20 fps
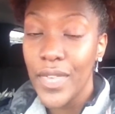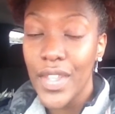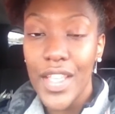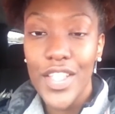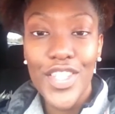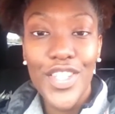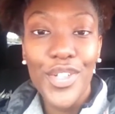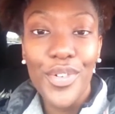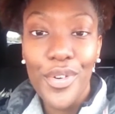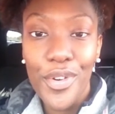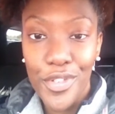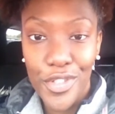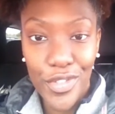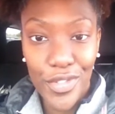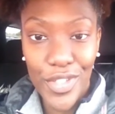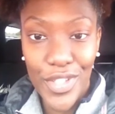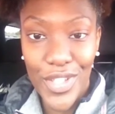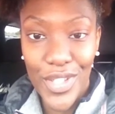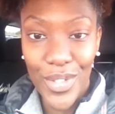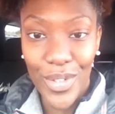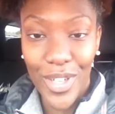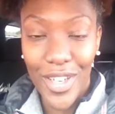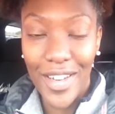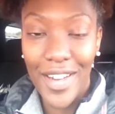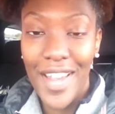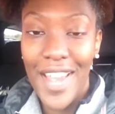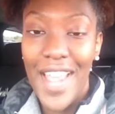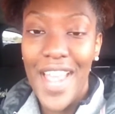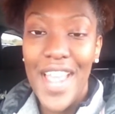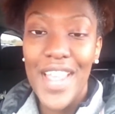It's the grocery store.
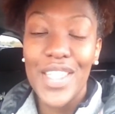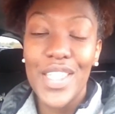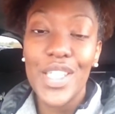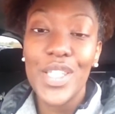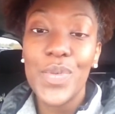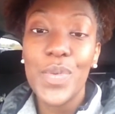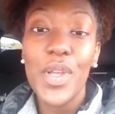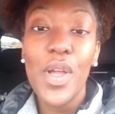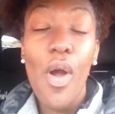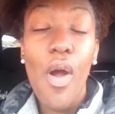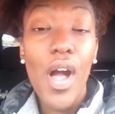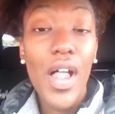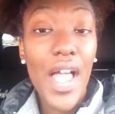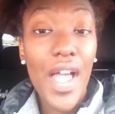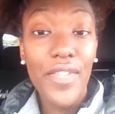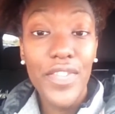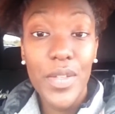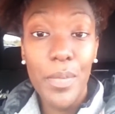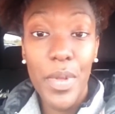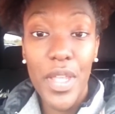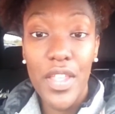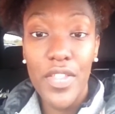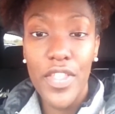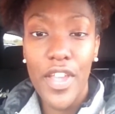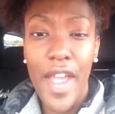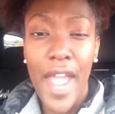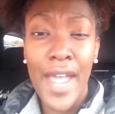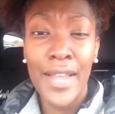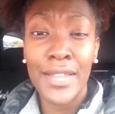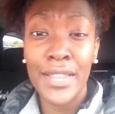Since we all have to be
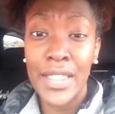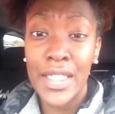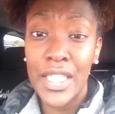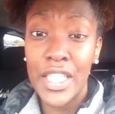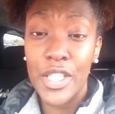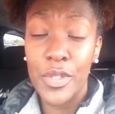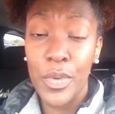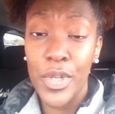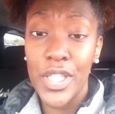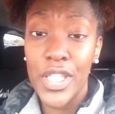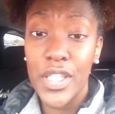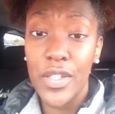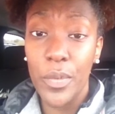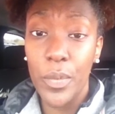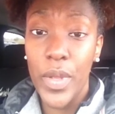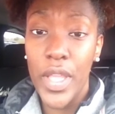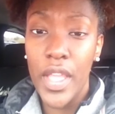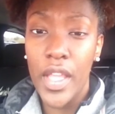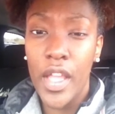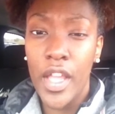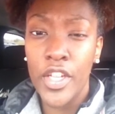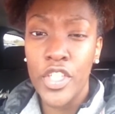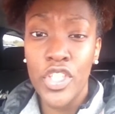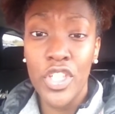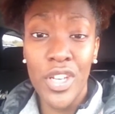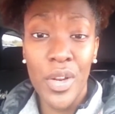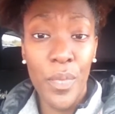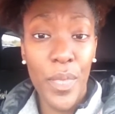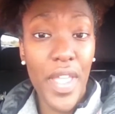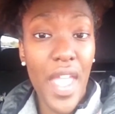there at least once a week,
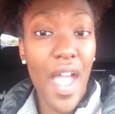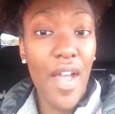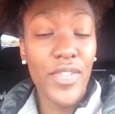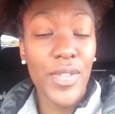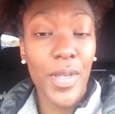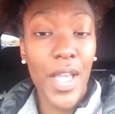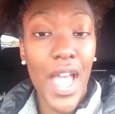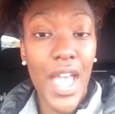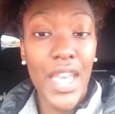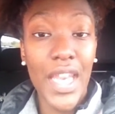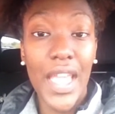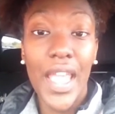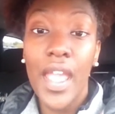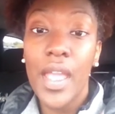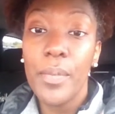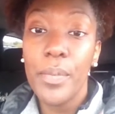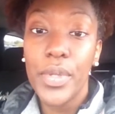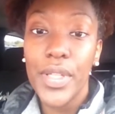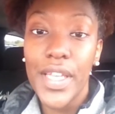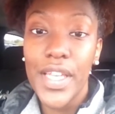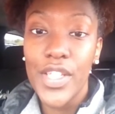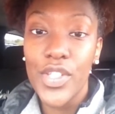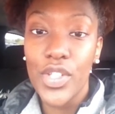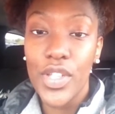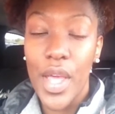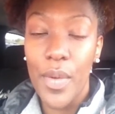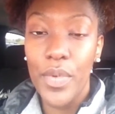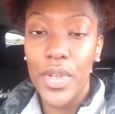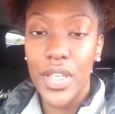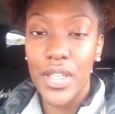shouldn't we have some kind of game plan so
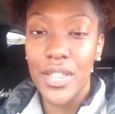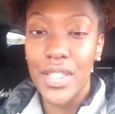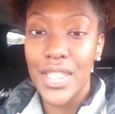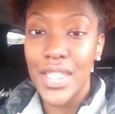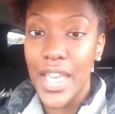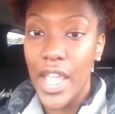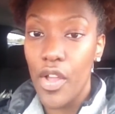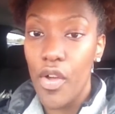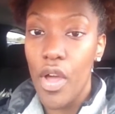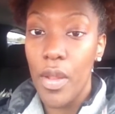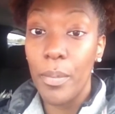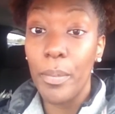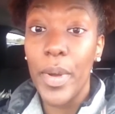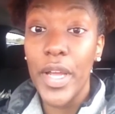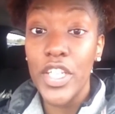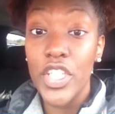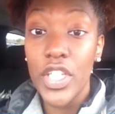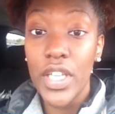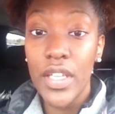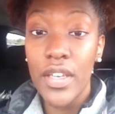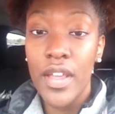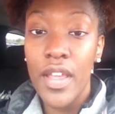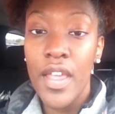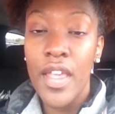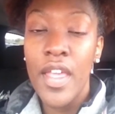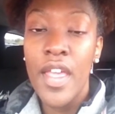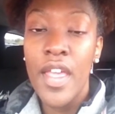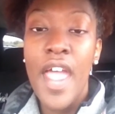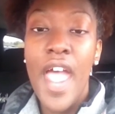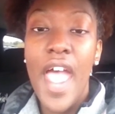that we can stay on budget
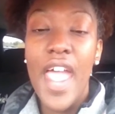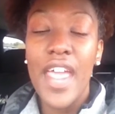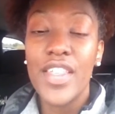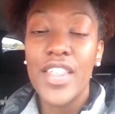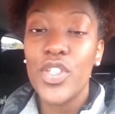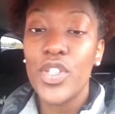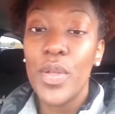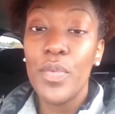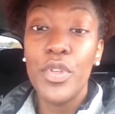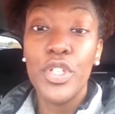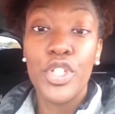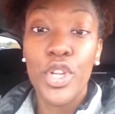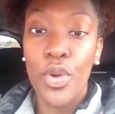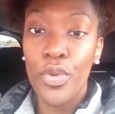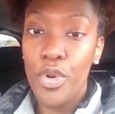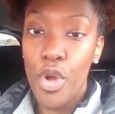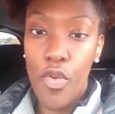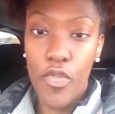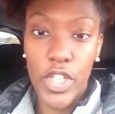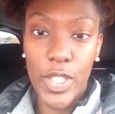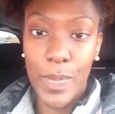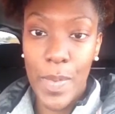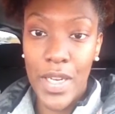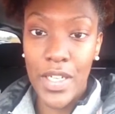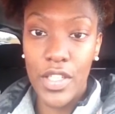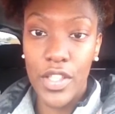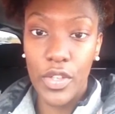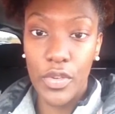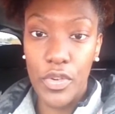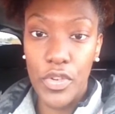and so that we don't
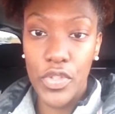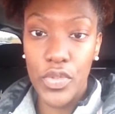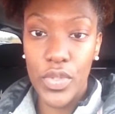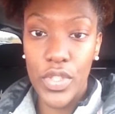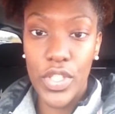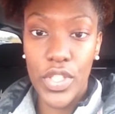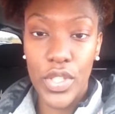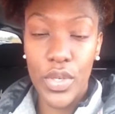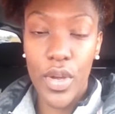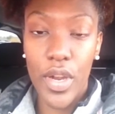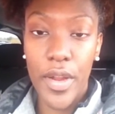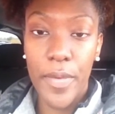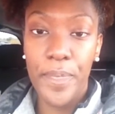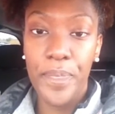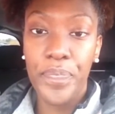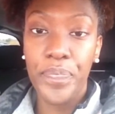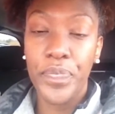overspend in the grocery store?